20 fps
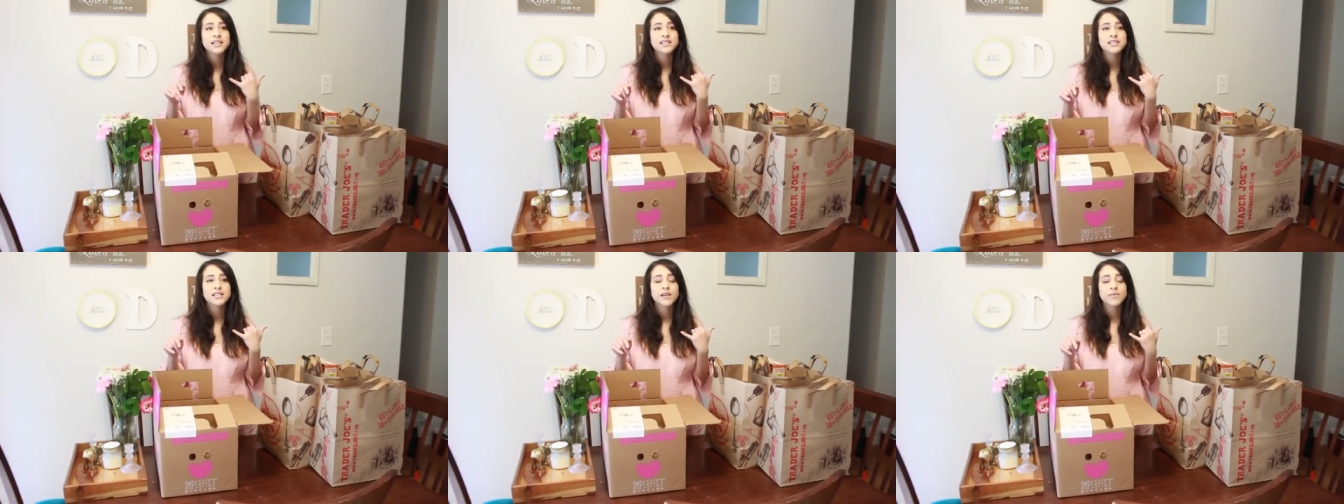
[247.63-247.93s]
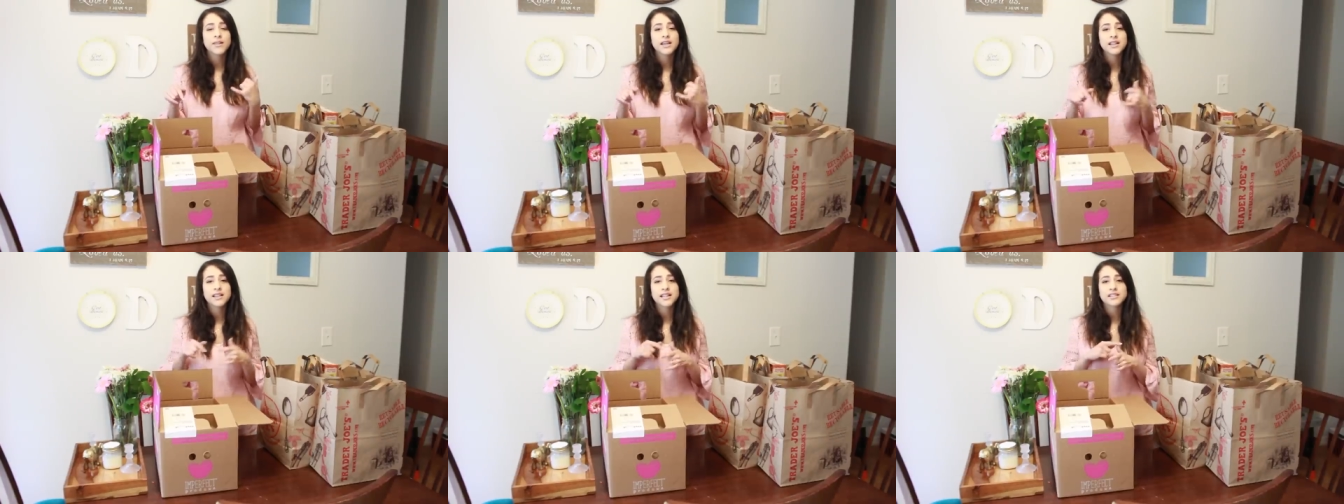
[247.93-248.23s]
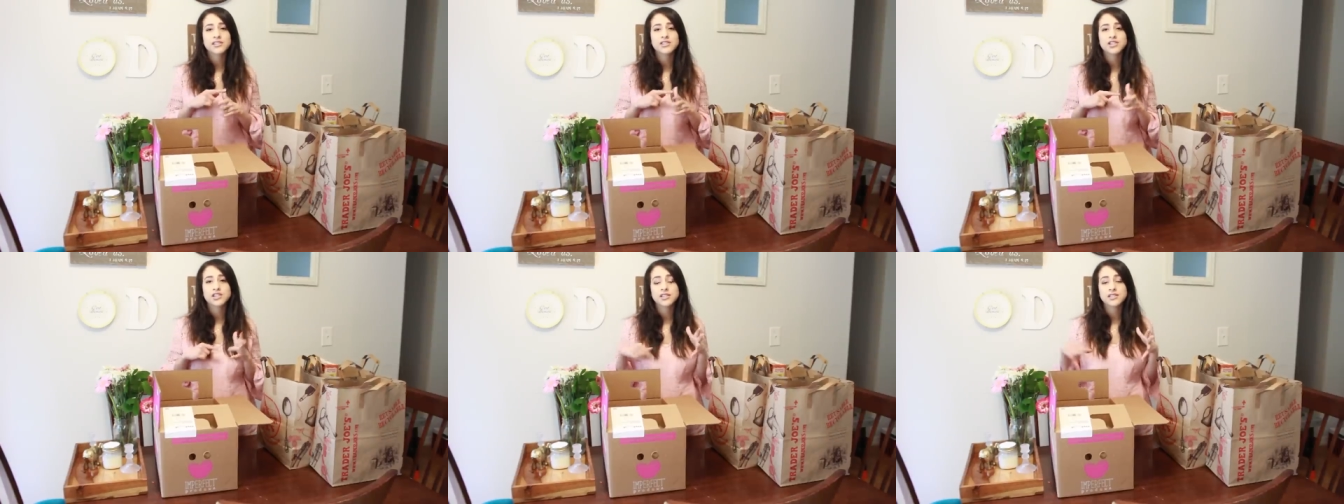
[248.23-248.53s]
something
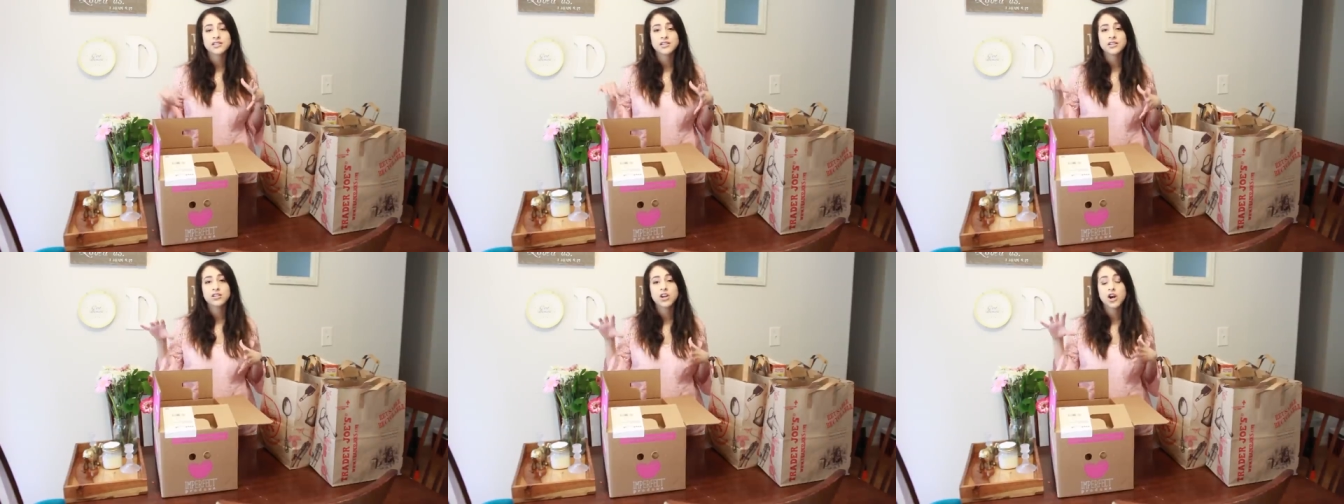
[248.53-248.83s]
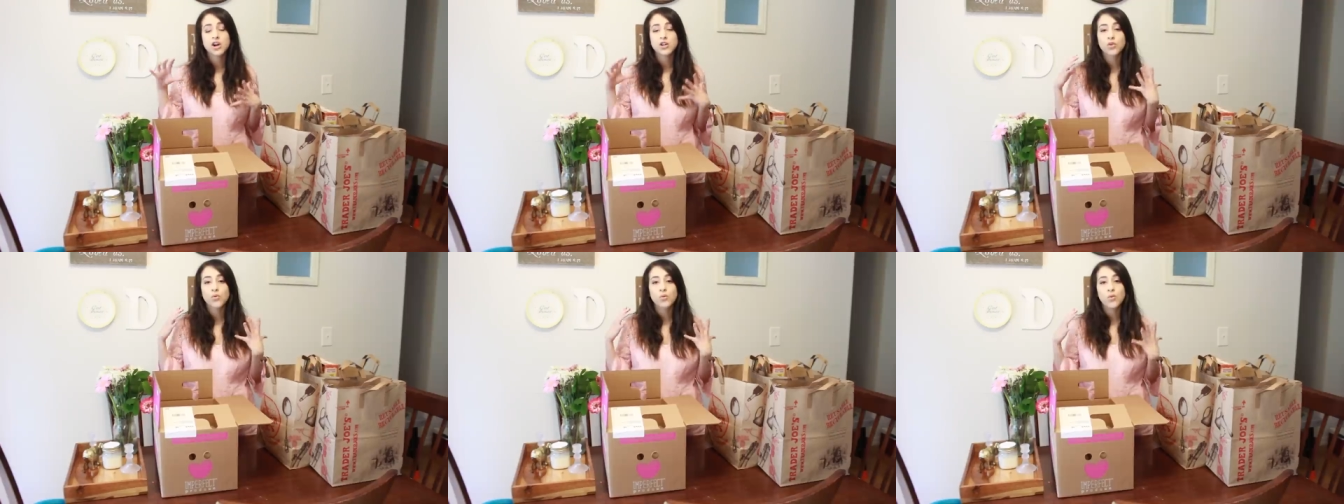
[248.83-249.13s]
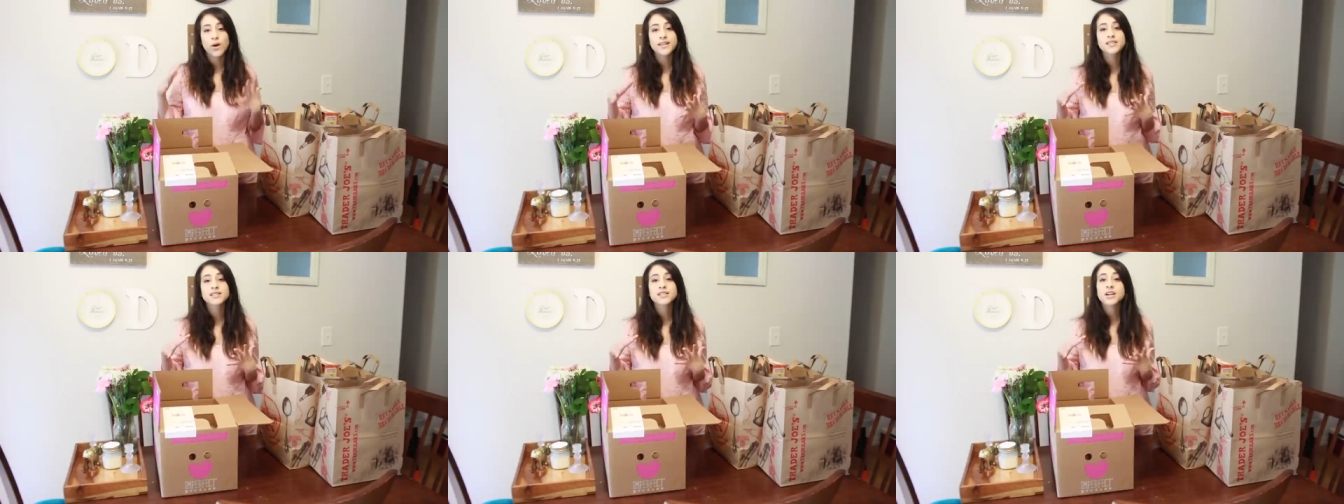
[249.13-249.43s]
that's just along the
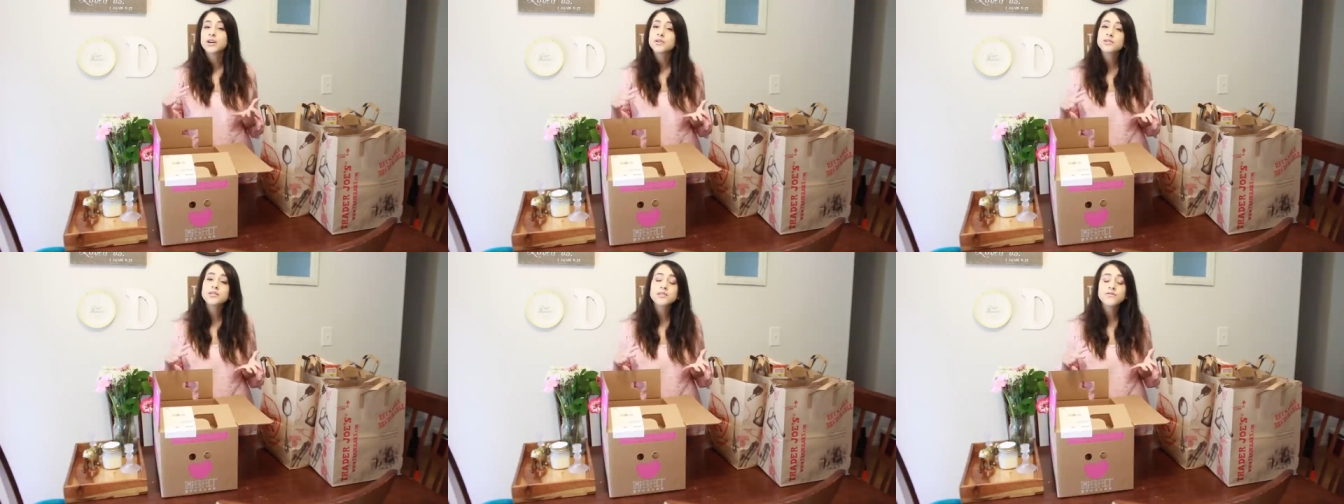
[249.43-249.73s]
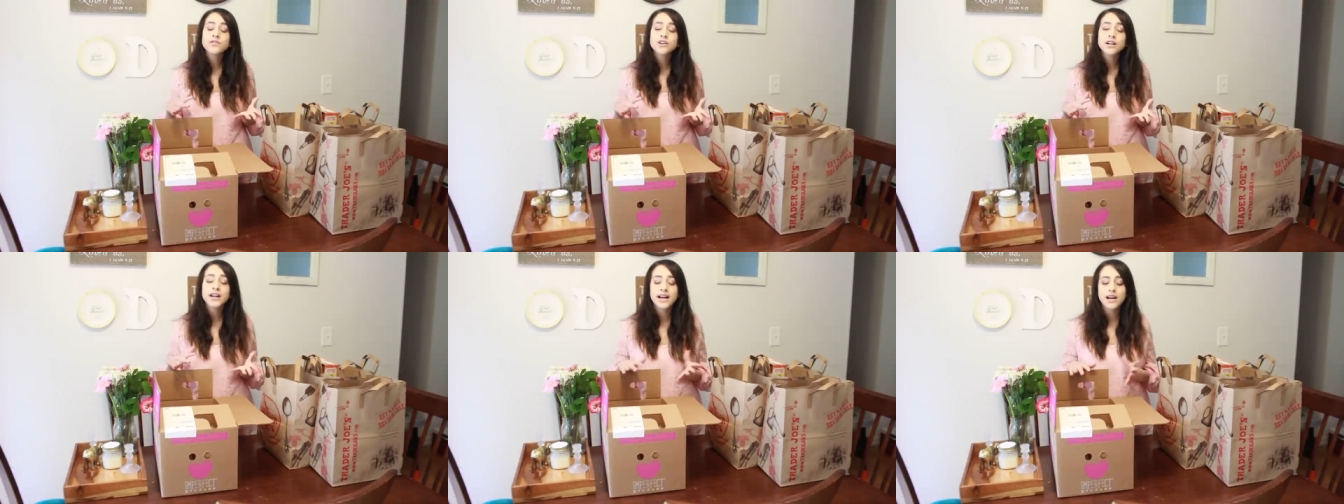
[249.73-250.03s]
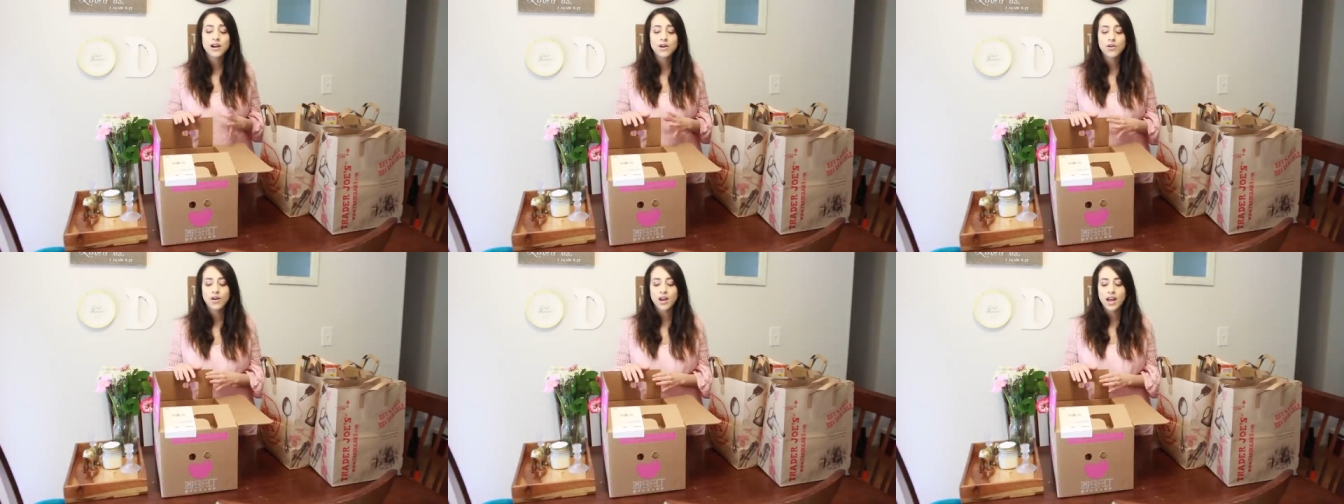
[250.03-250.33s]
west coast for
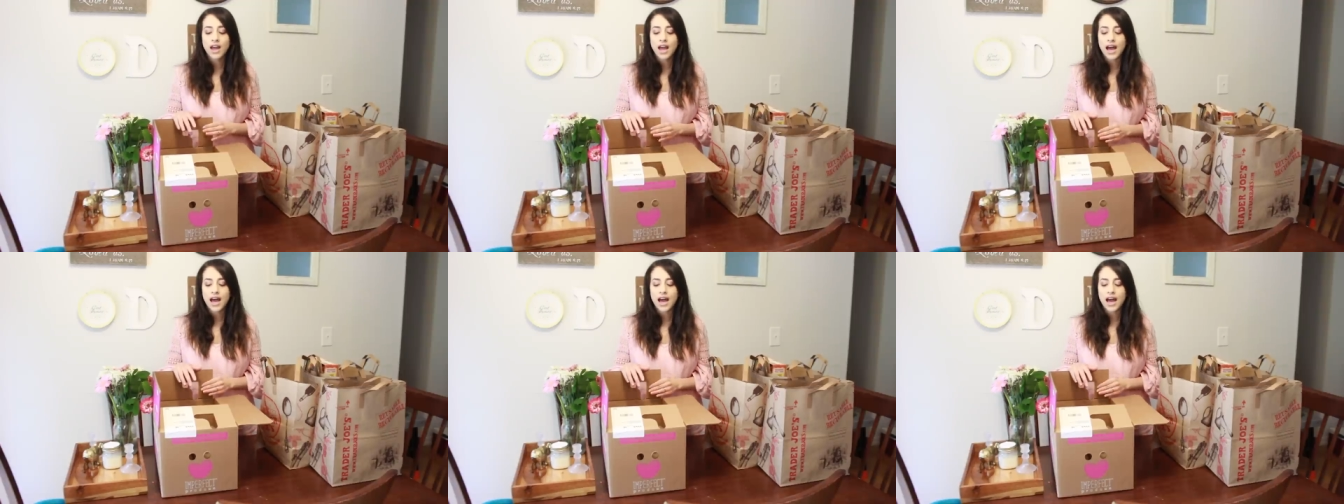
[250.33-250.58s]
now